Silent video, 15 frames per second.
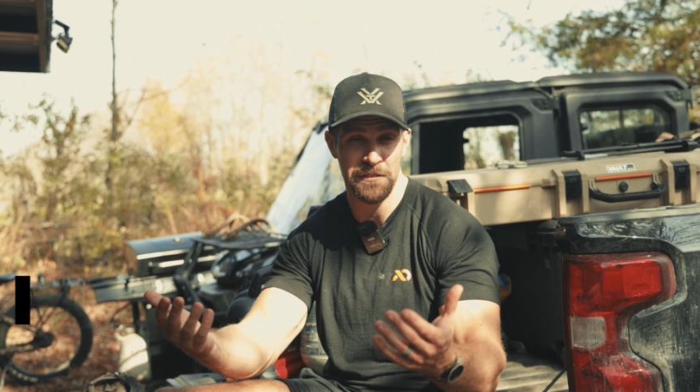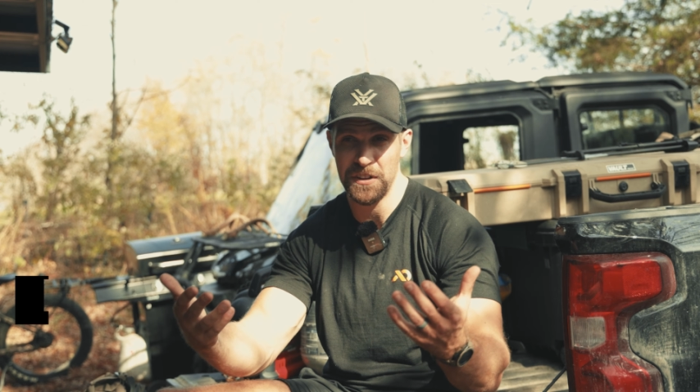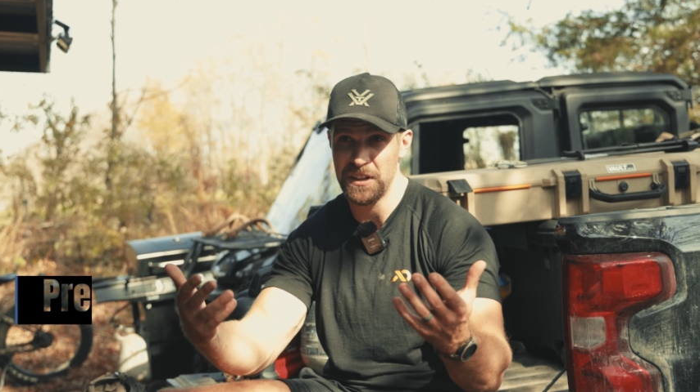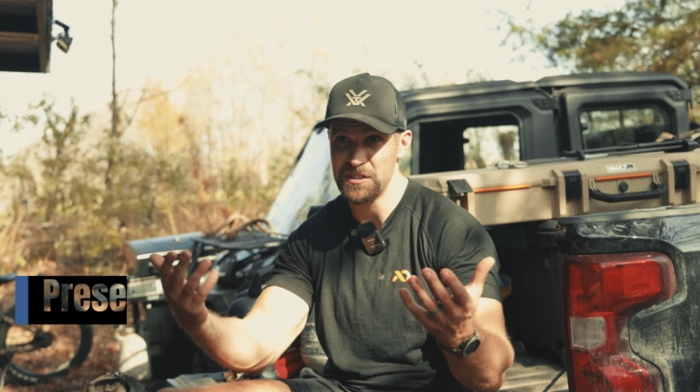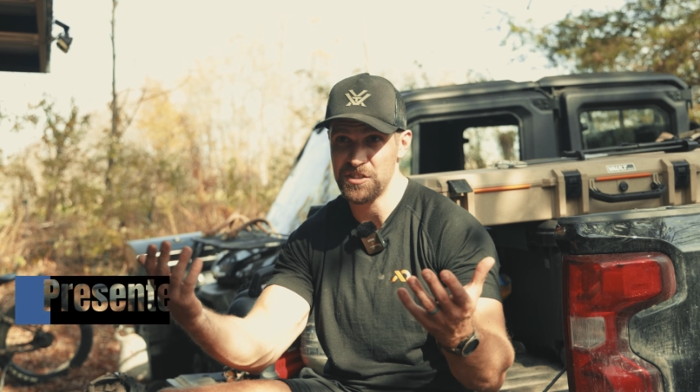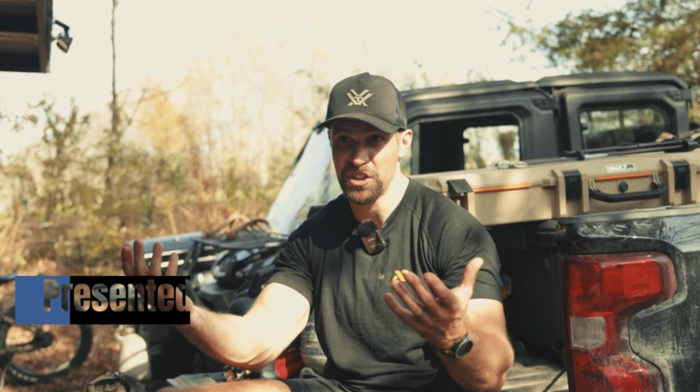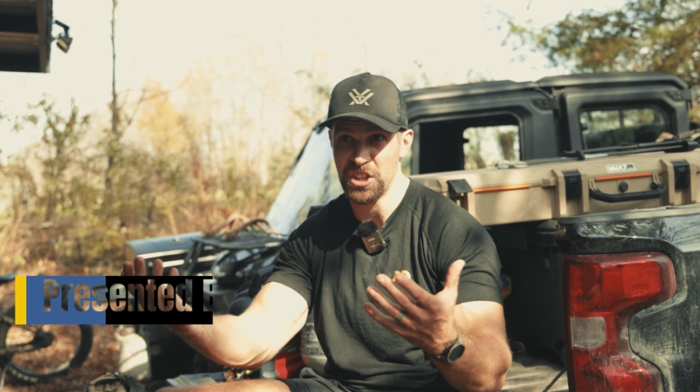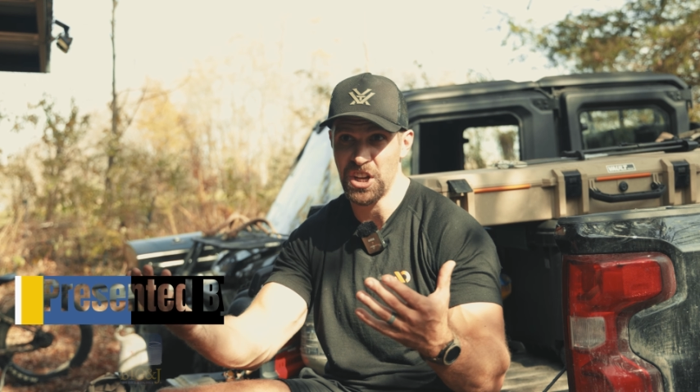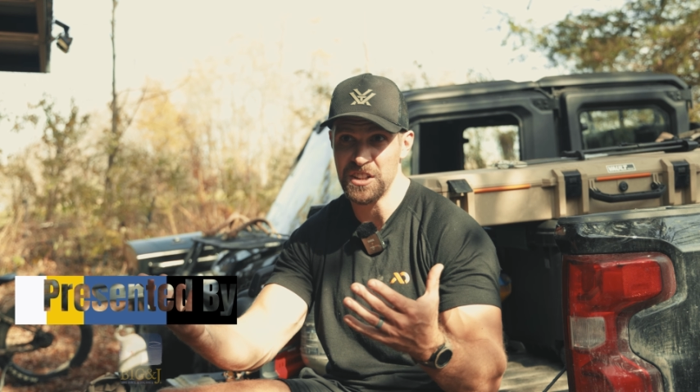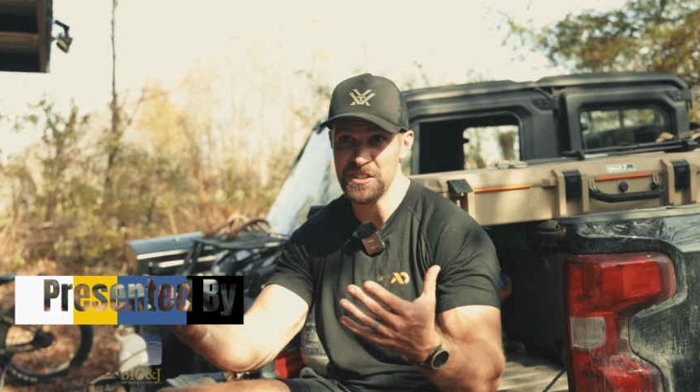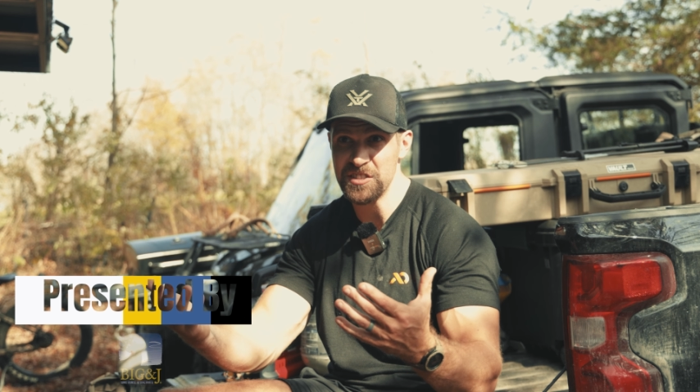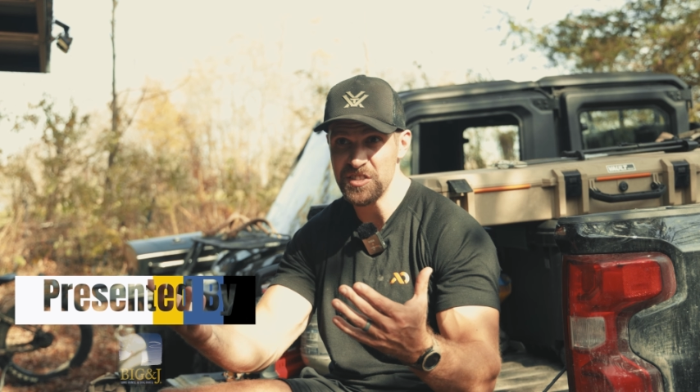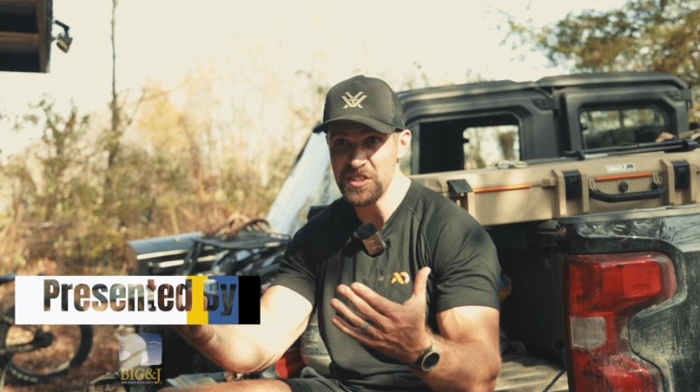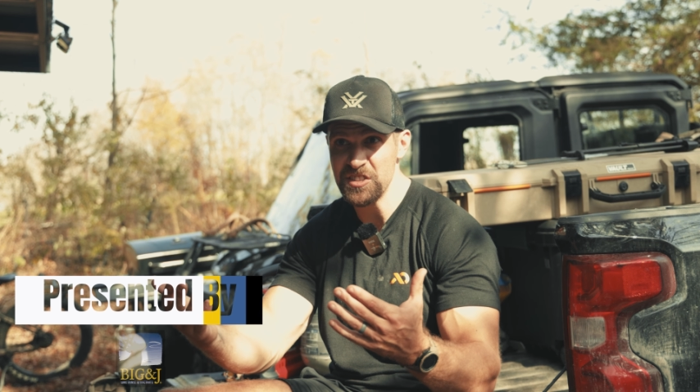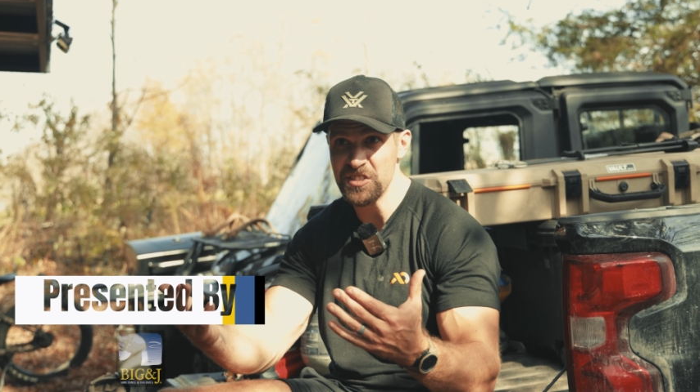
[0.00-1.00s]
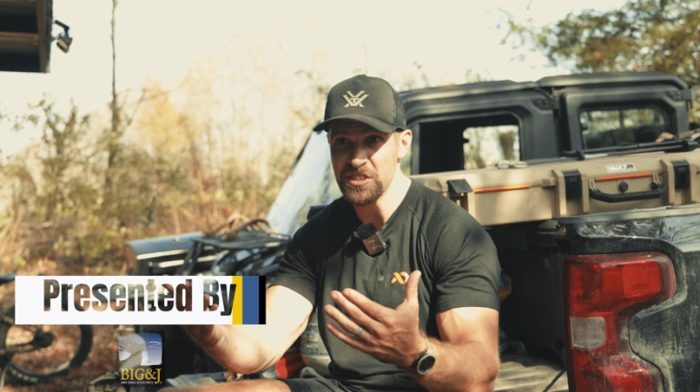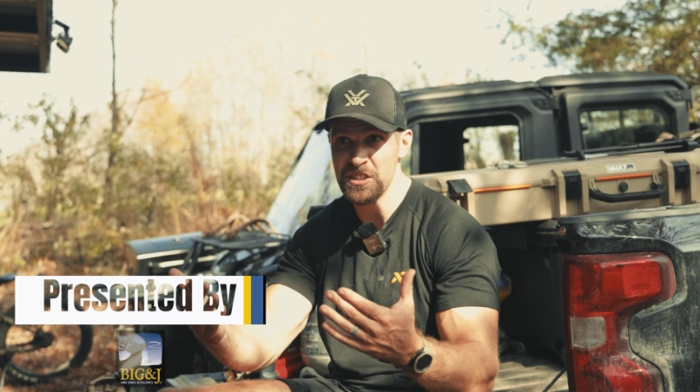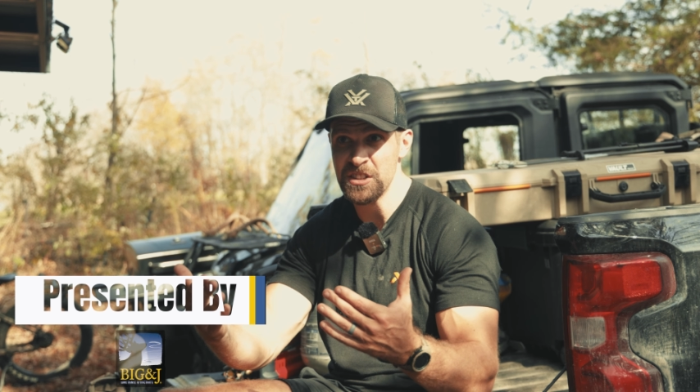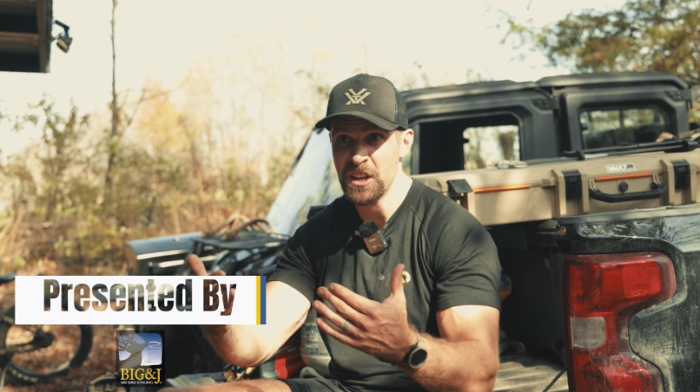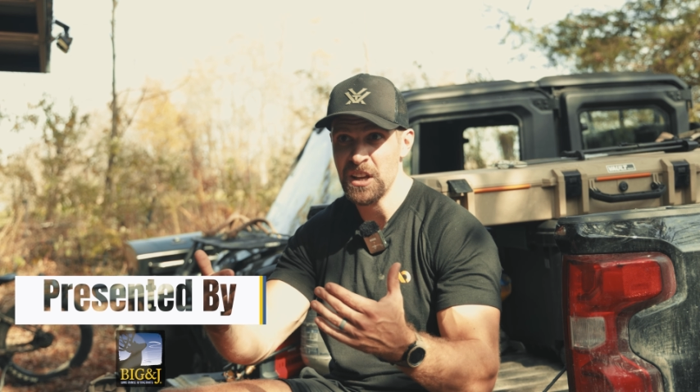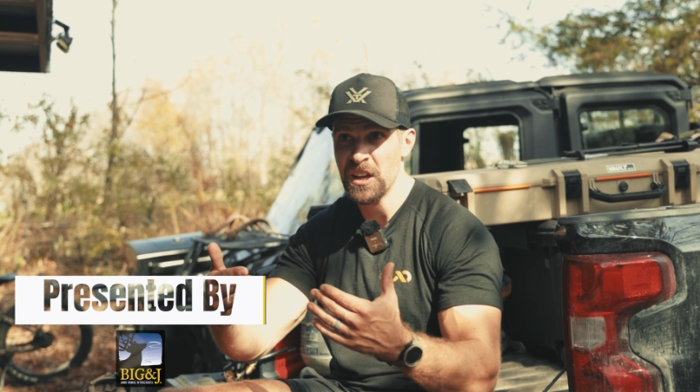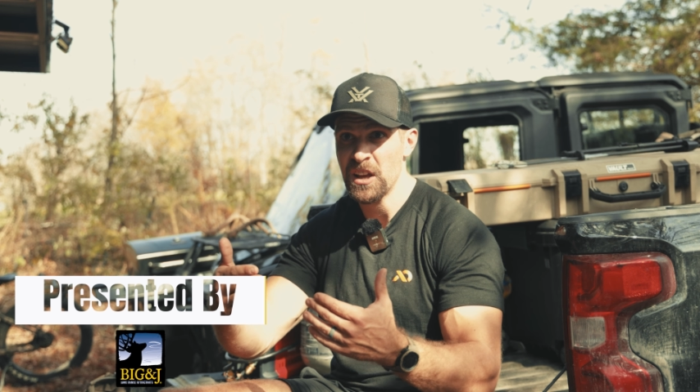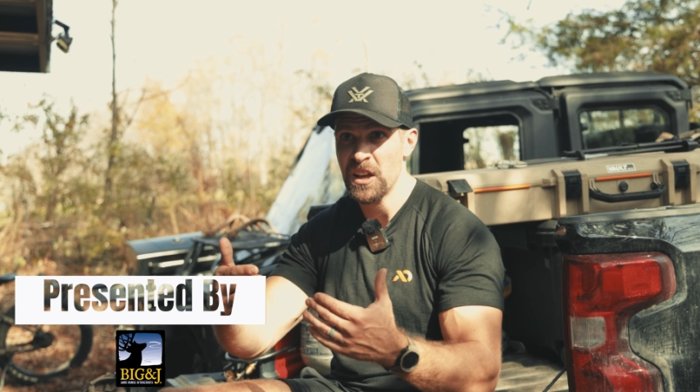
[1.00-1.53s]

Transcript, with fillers: if it is a gun season,